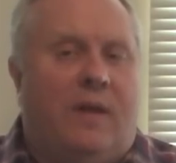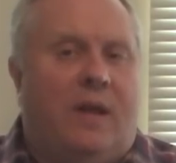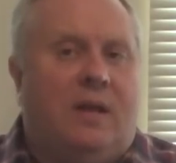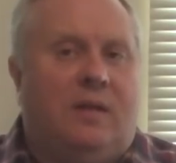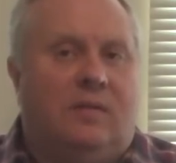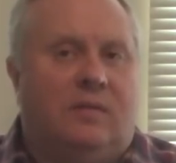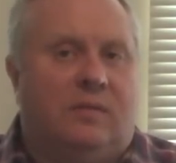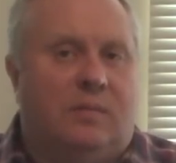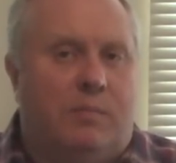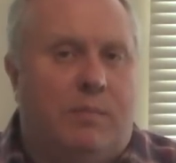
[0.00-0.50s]

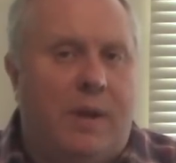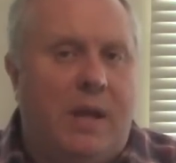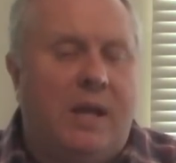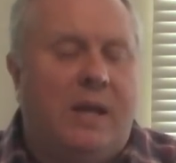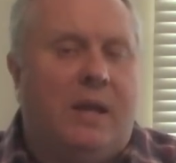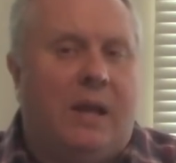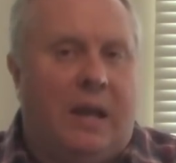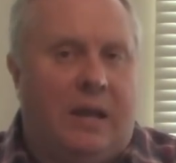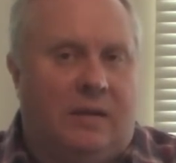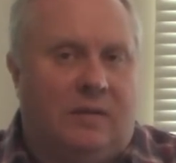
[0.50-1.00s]
these
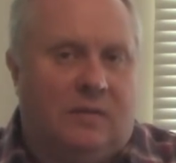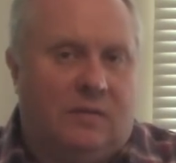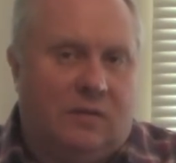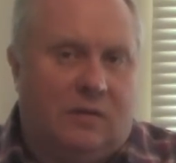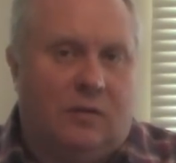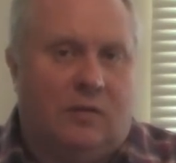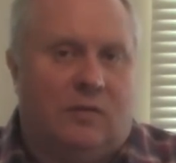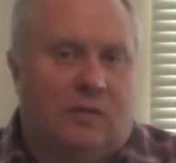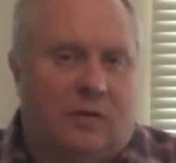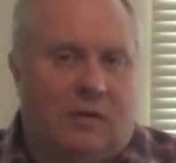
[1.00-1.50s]
beings
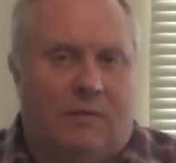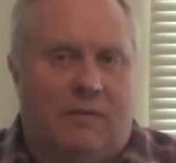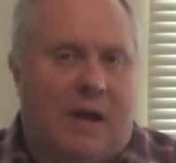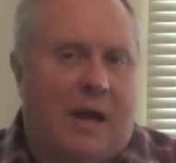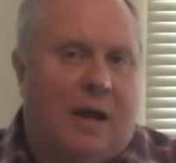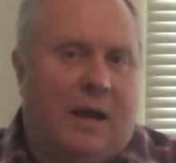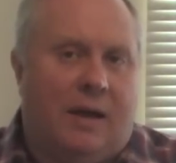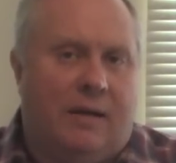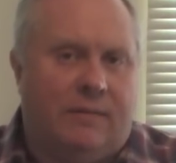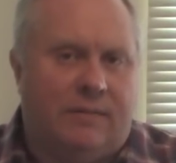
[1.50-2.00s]
to
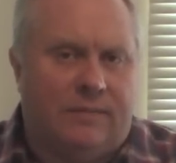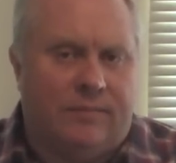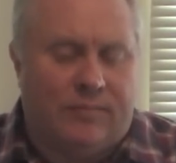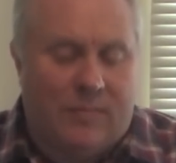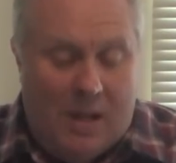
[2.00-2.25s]
survive.